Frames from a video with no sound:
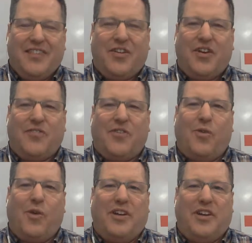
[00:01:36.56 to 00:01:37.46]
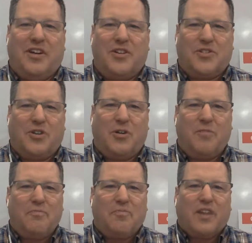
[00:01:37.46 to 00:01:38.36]
they're good for 1 year.
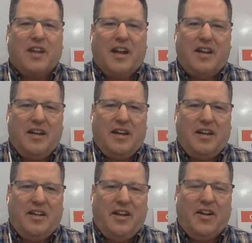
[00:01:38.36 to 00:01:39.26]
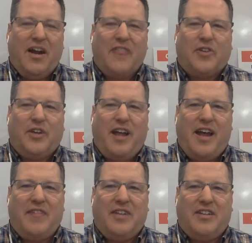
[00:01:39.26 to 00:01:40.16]
So a year after you
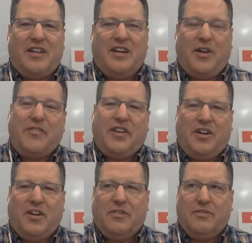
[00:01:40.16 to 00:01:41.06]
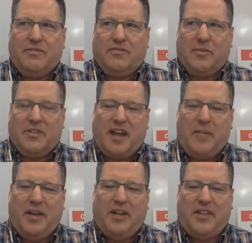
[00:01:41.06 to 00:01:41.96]
have it done, you have a year from the
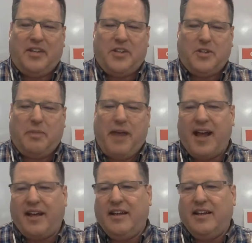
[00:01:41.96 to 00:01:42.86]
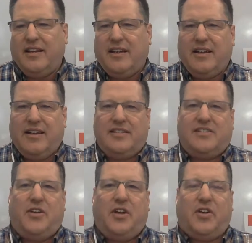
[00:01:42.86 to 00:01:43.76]
time you get the TISH back
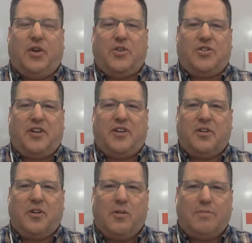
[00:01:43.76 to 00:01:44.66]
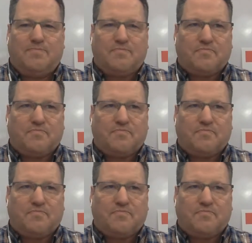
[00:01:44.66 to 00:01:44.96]
until you close on your home.